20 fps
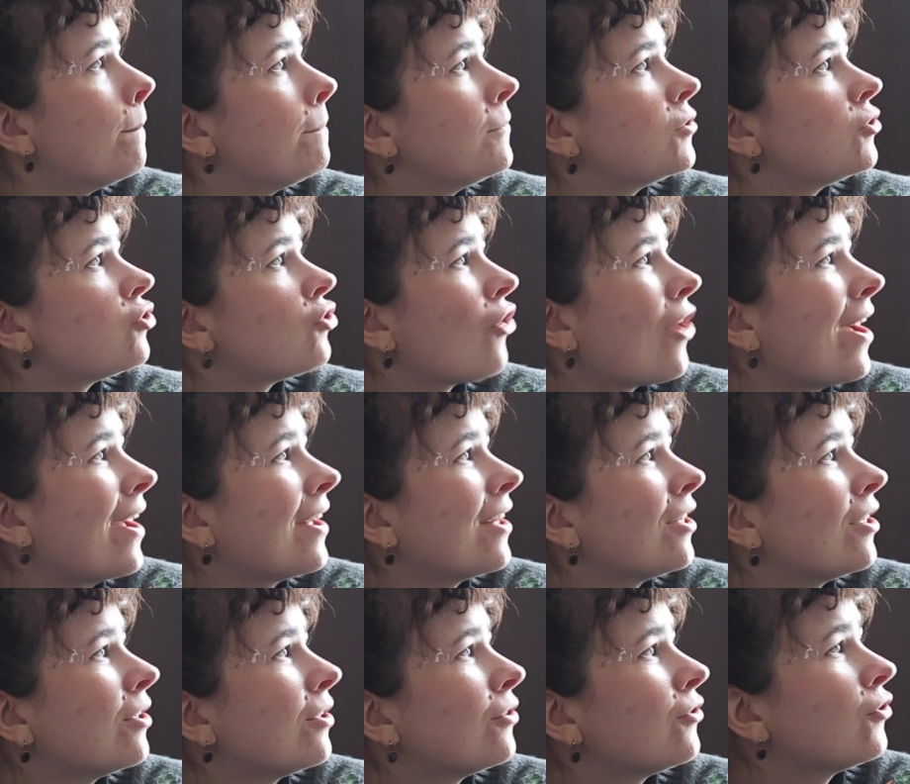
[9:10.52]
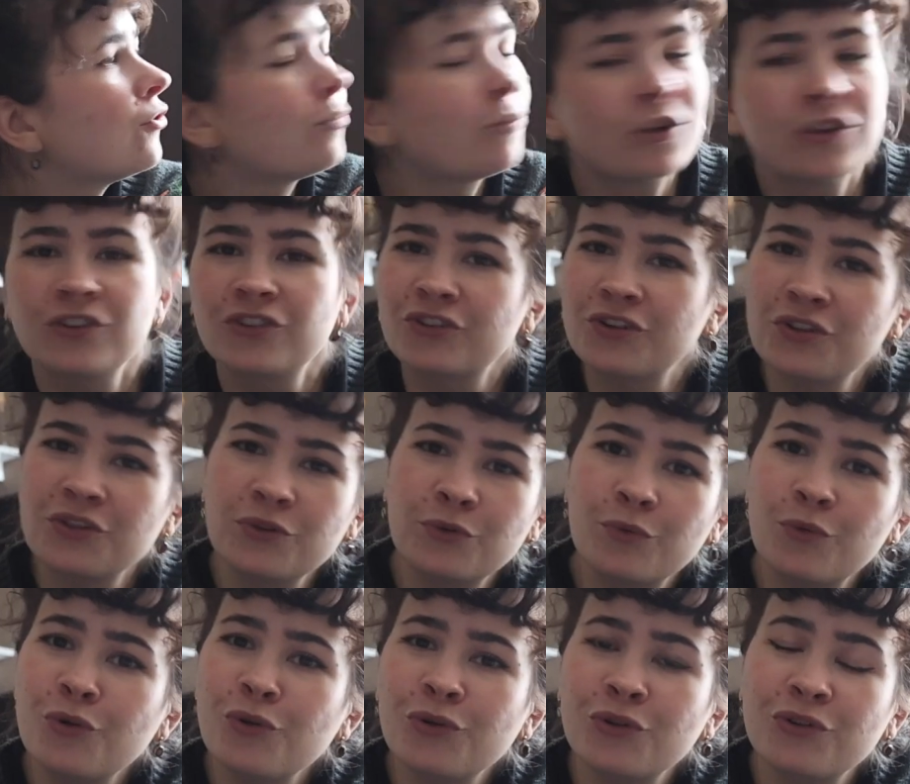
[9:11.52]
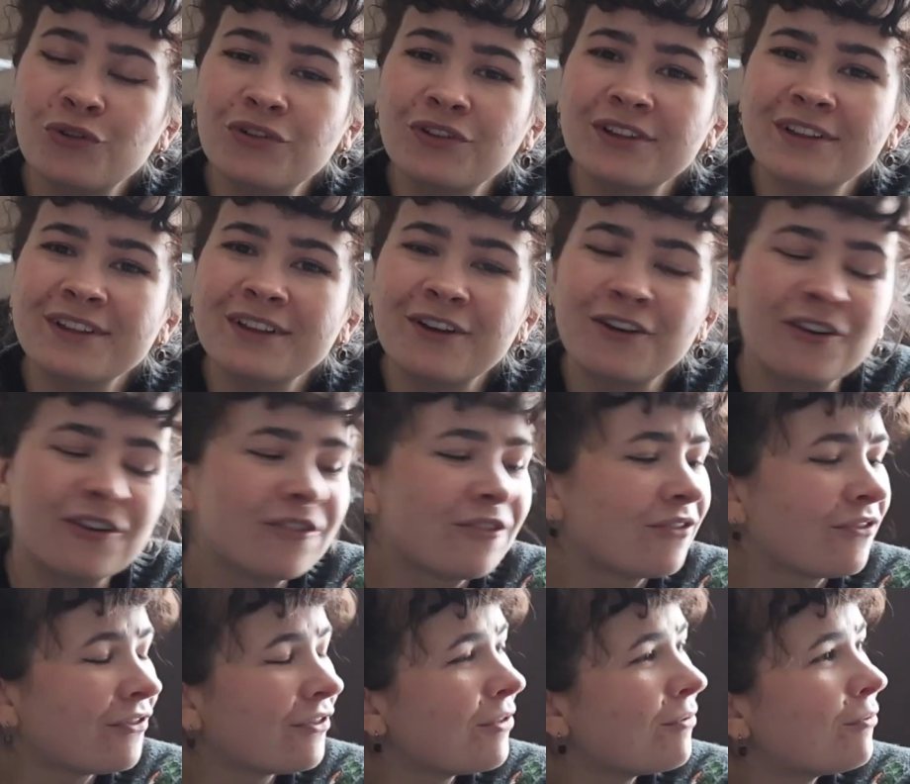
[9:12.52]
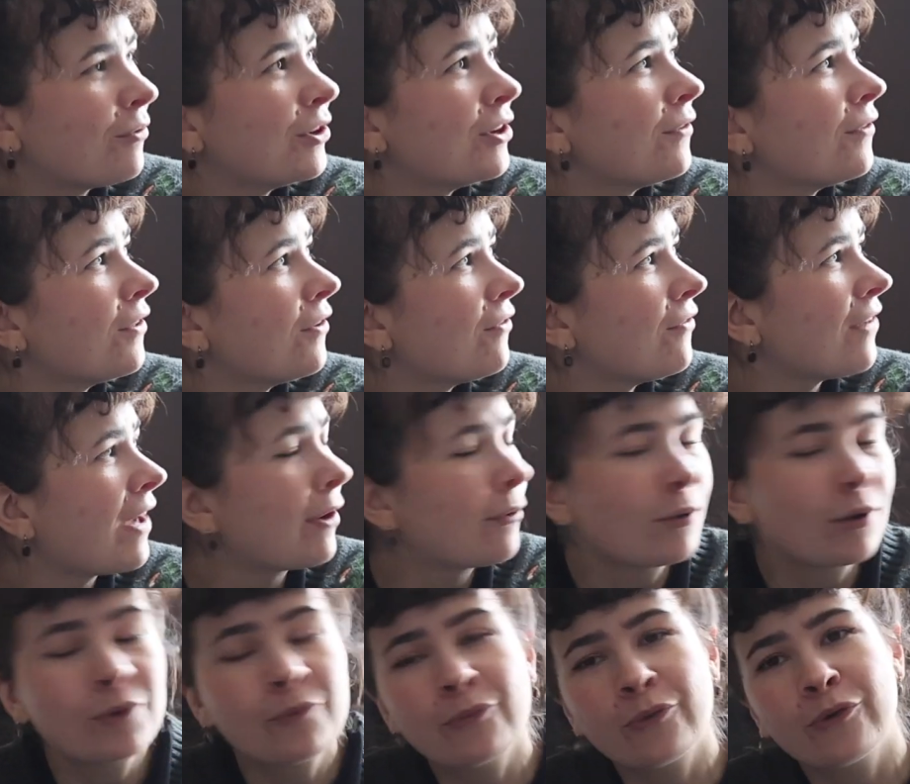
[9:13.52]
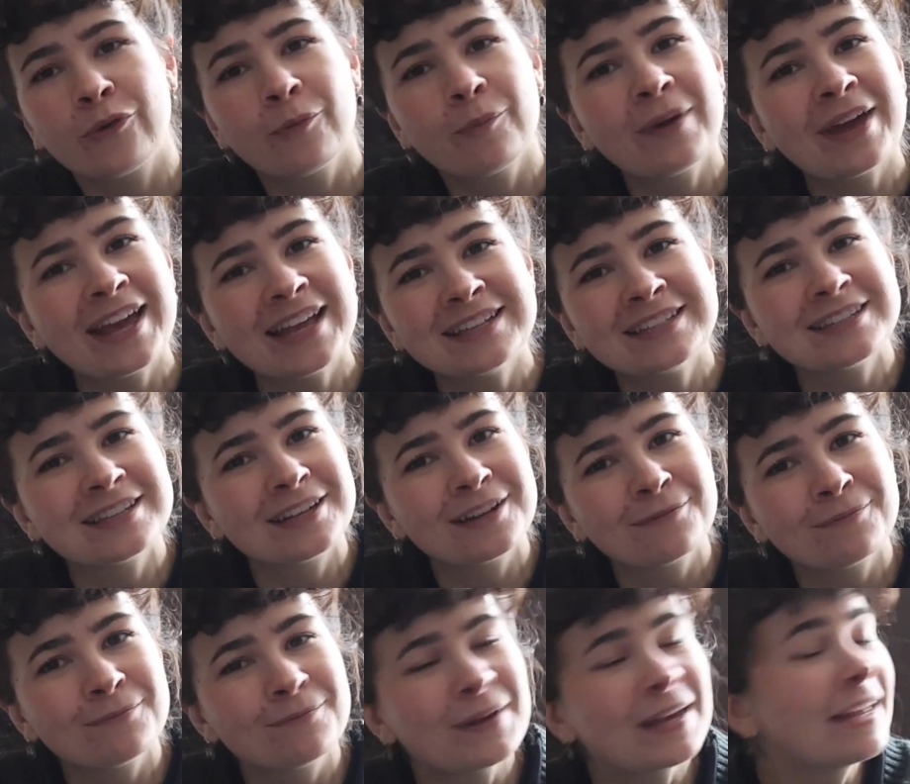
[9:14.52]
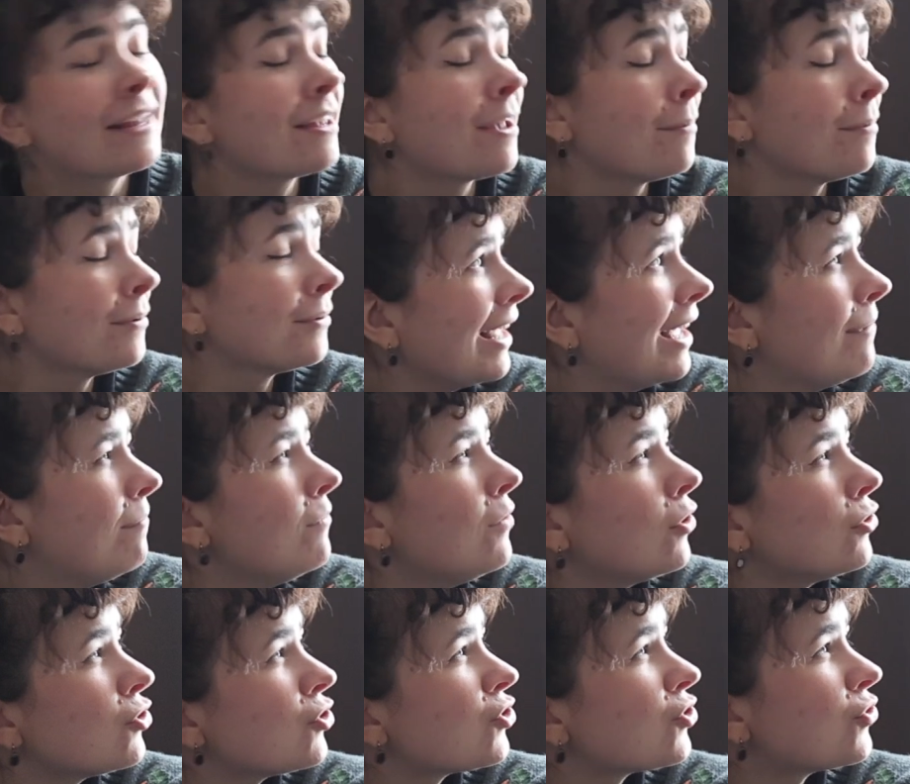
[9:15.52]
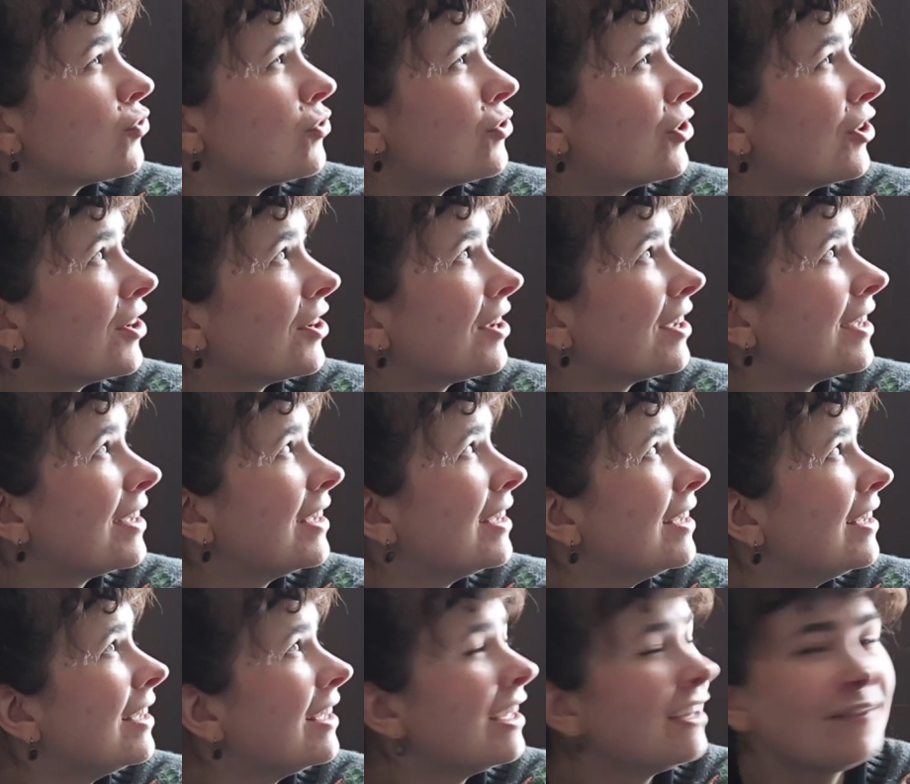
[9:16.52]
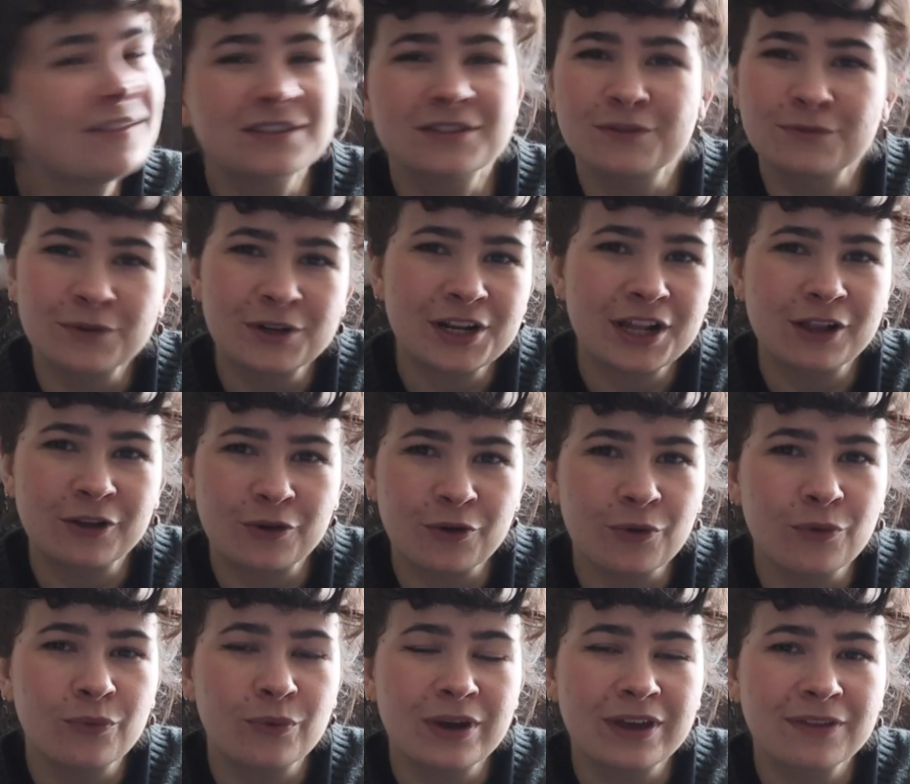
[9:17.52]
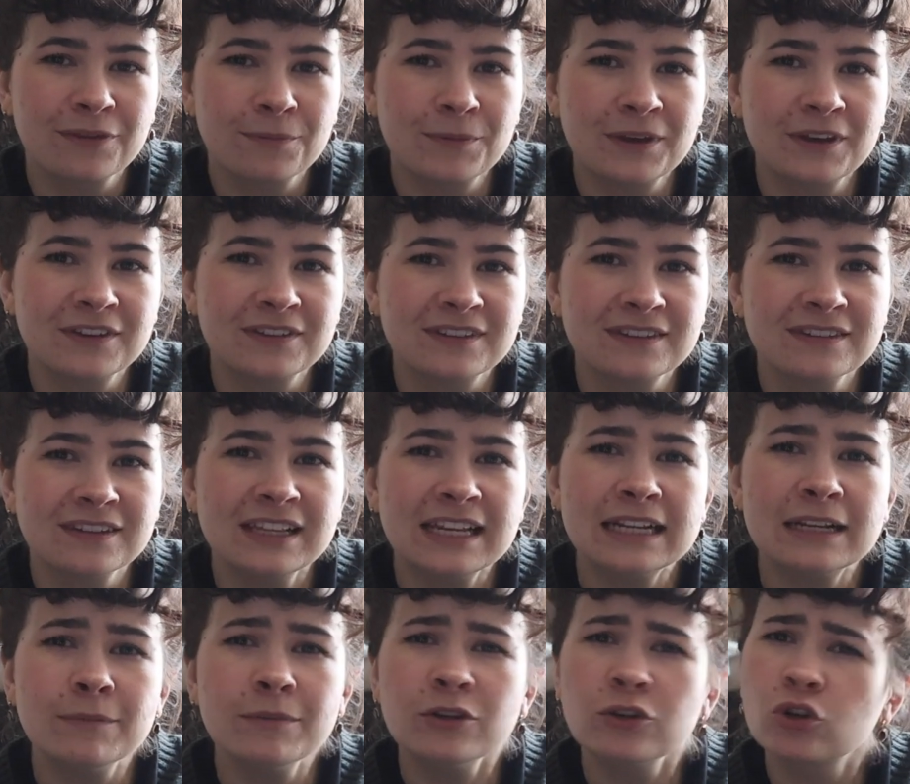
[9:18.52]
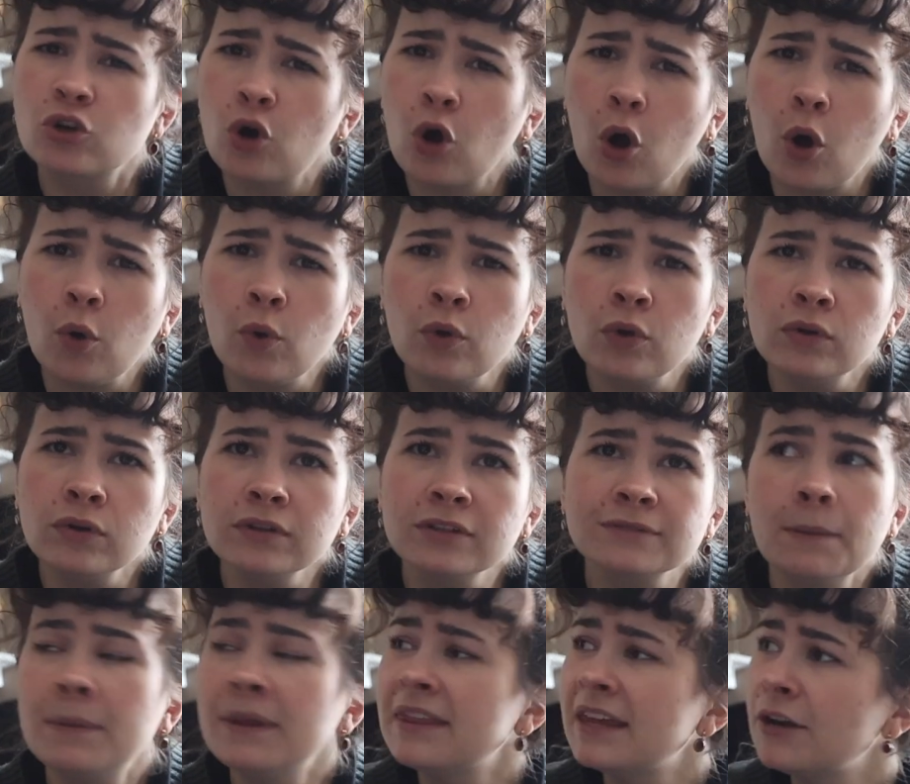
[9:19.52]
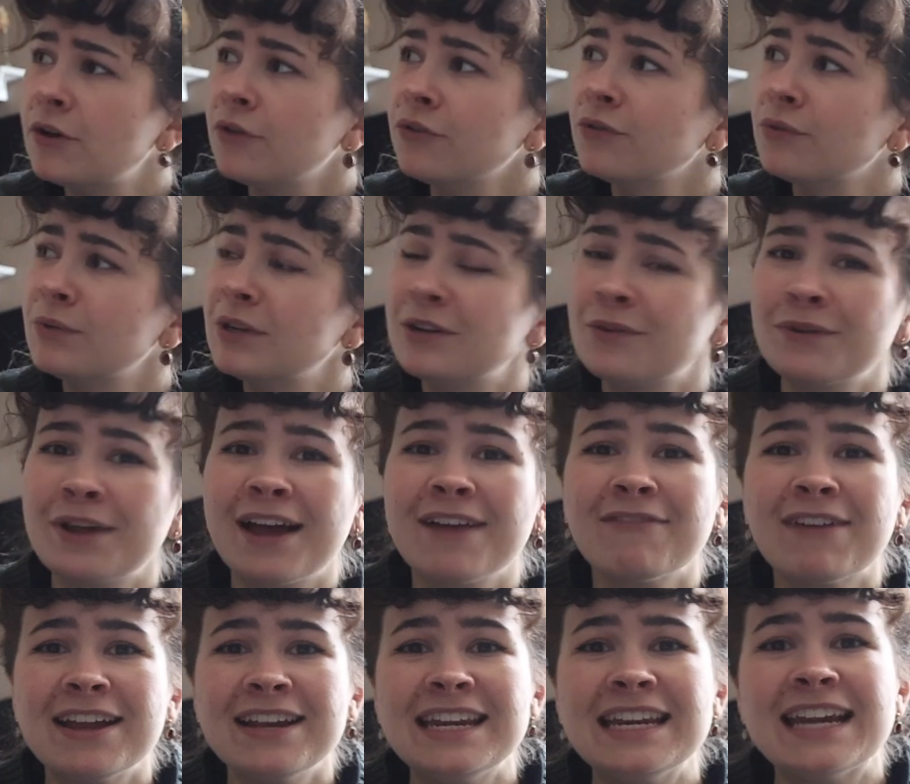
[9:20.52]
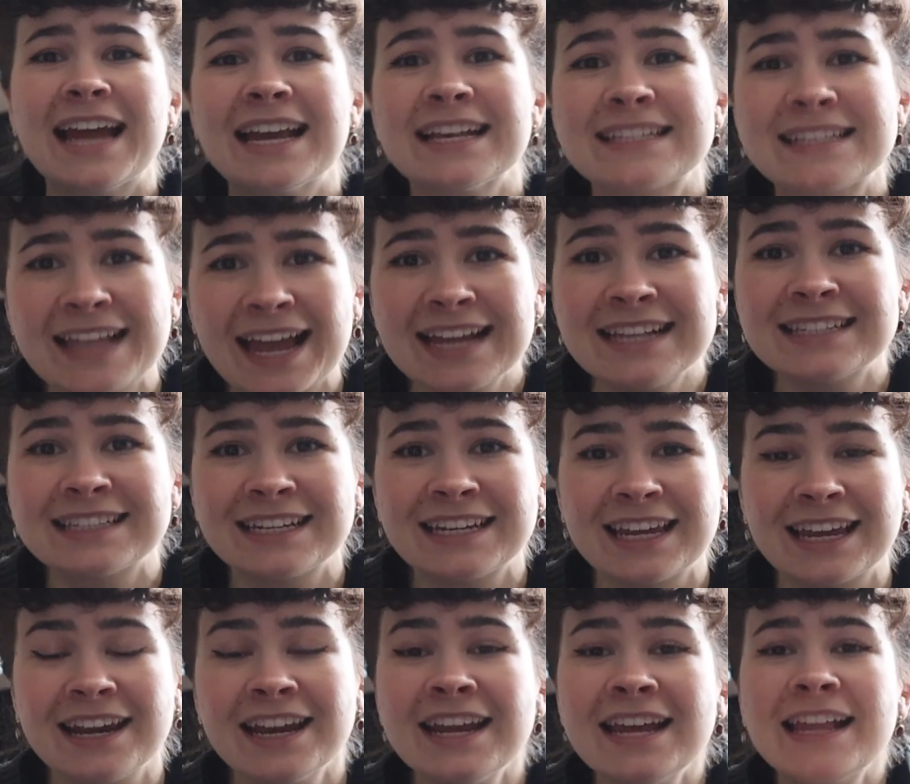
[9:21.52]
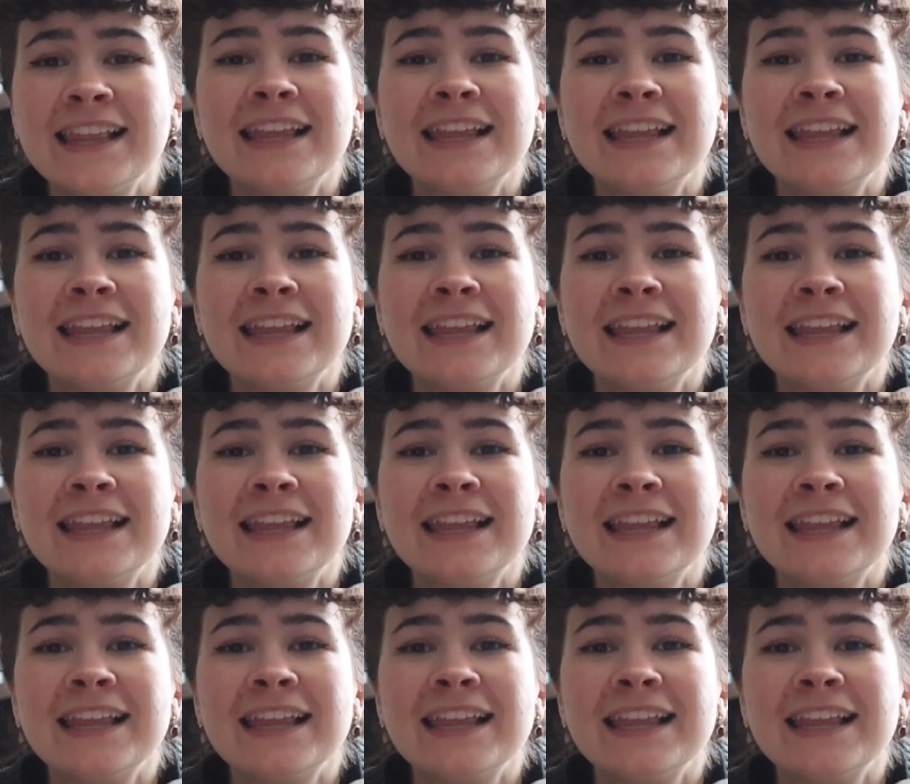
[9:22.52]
trial spots on the wall of one of the Farron ball paints that I've picked up. I'm not sure if it's the one I'll go with, because it's a little bit cold. But then also we don't have any nice lights in here.